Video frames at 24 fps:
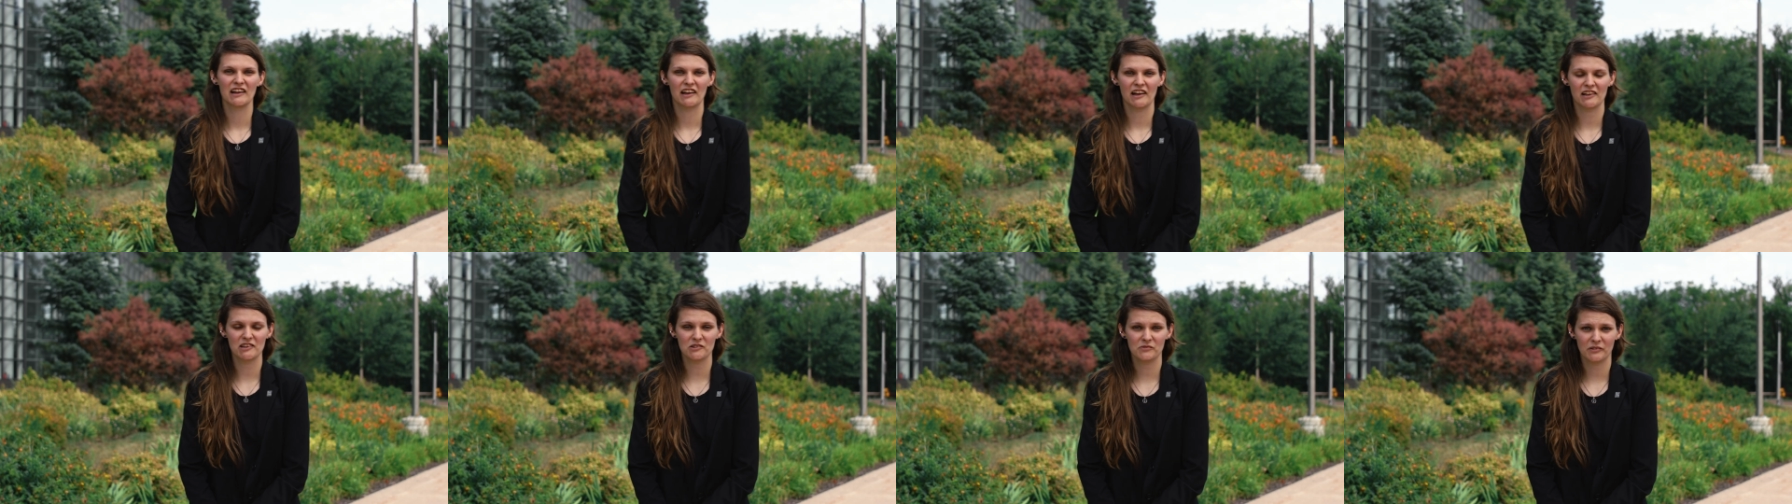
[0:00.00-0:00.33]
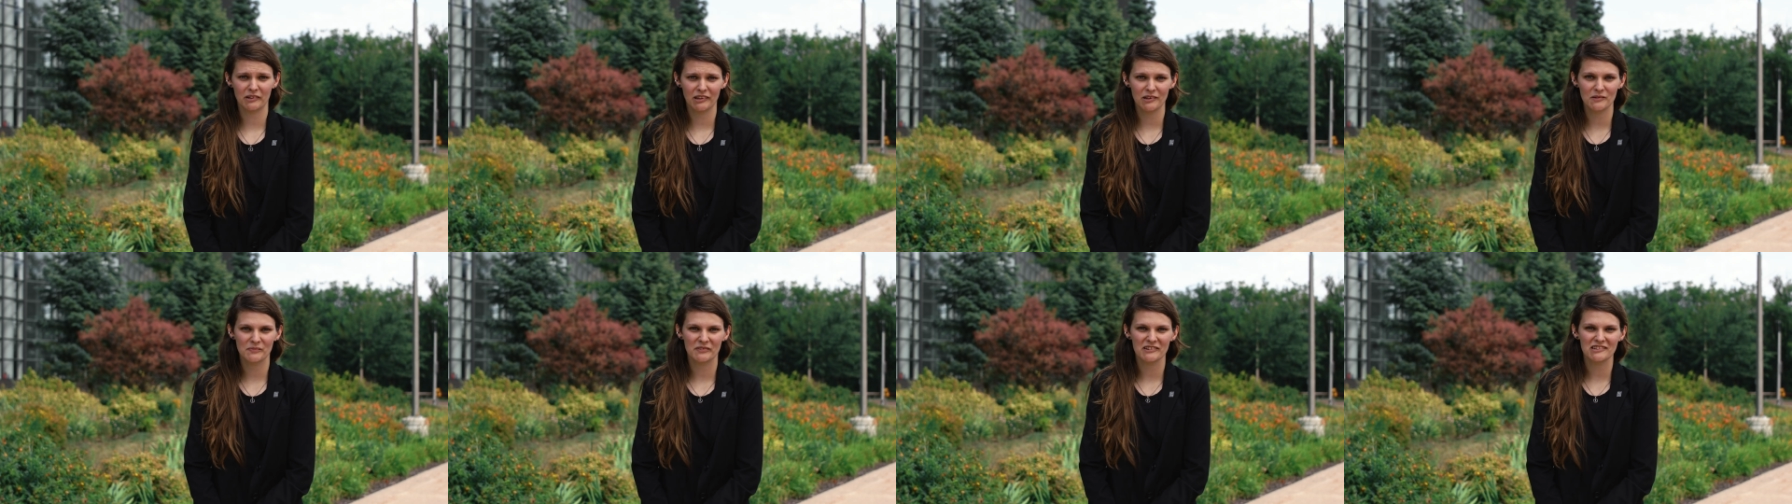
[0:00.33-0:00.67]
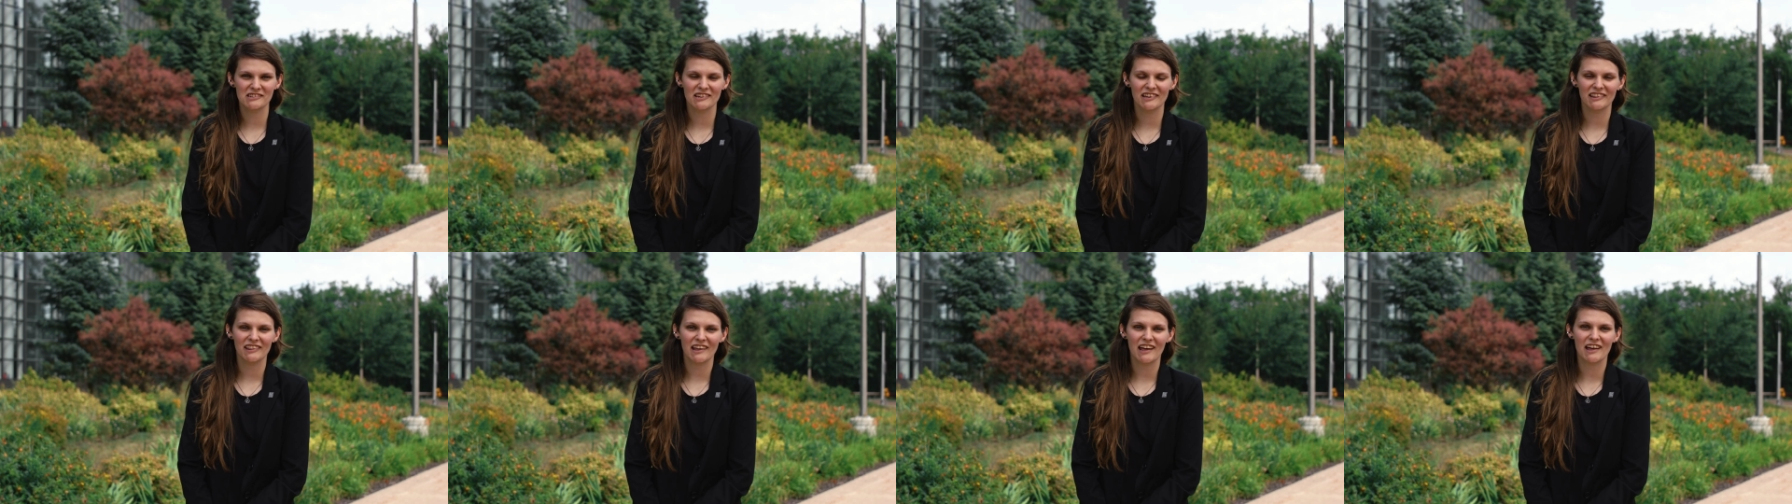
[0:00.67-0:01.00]
I just really
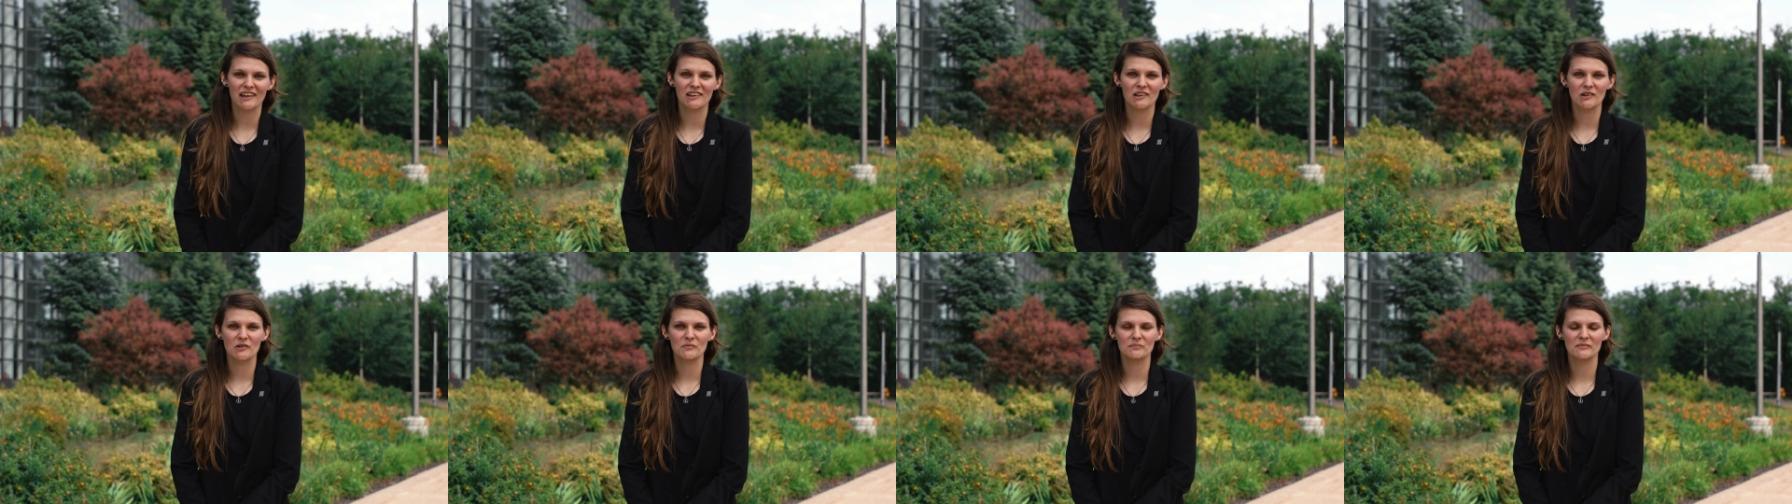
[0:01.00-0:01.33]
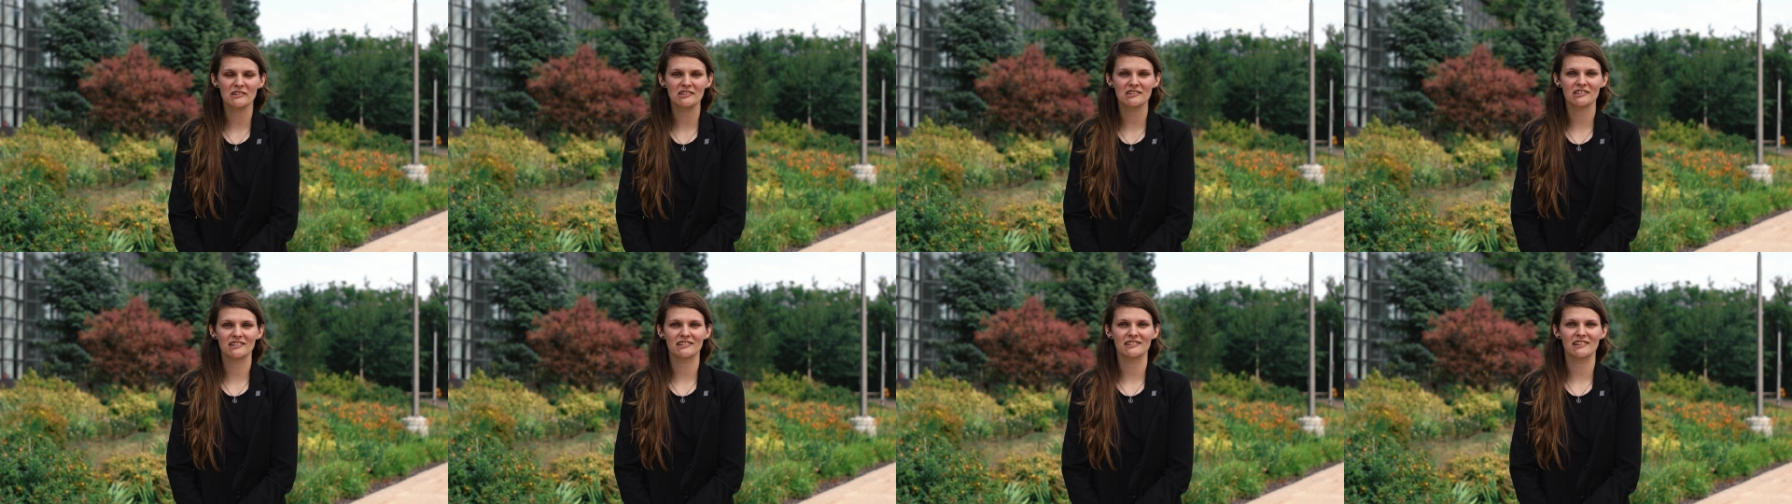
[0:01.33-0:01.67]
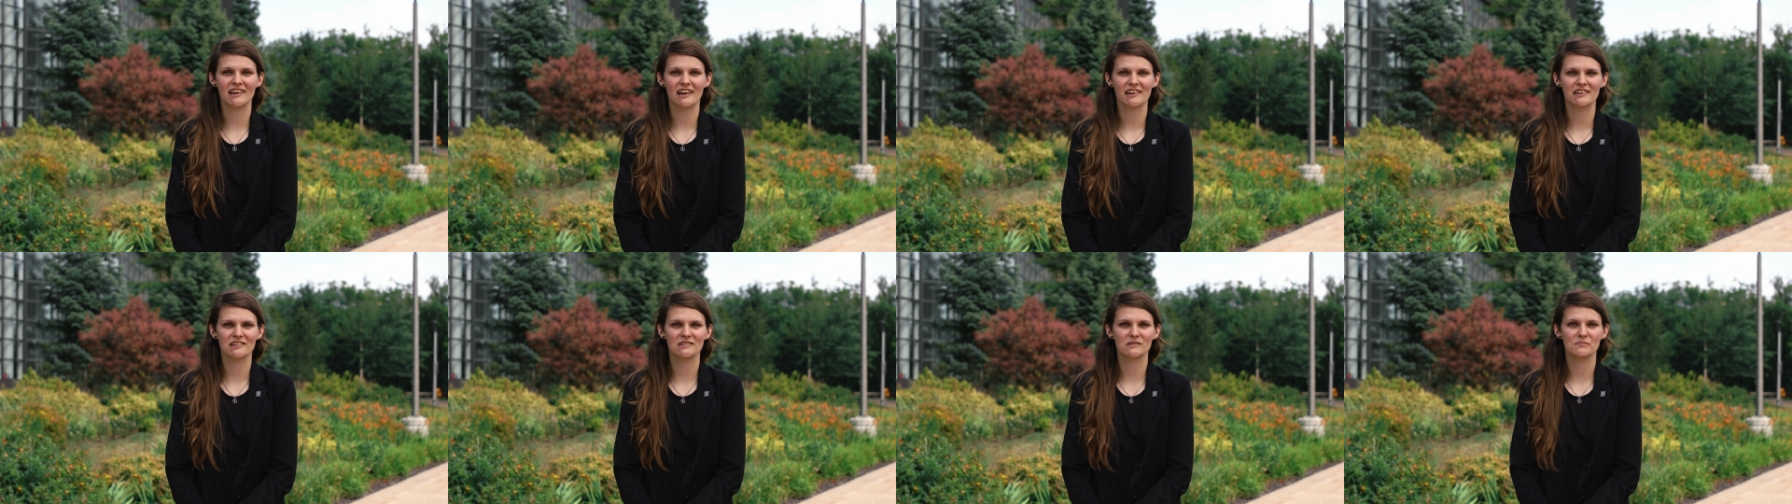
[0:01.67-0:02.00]
appreciate that Michigan
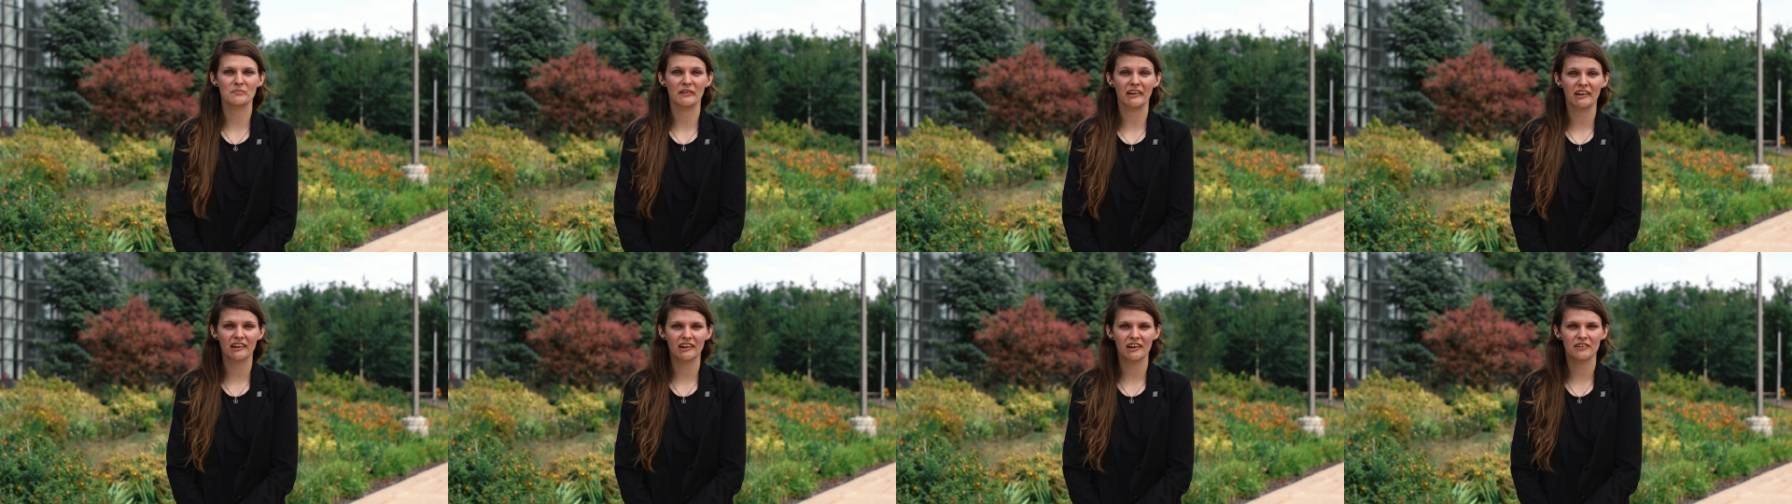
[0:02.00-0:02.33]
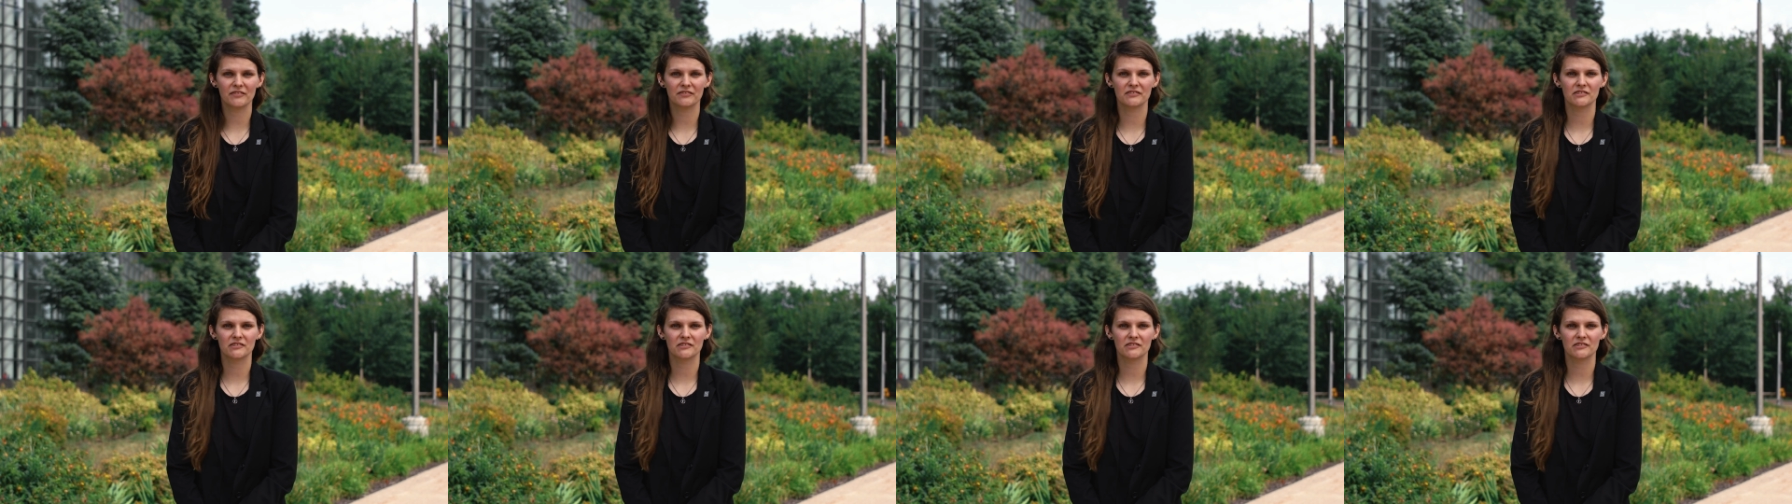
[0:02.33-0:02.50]
Tech is big enough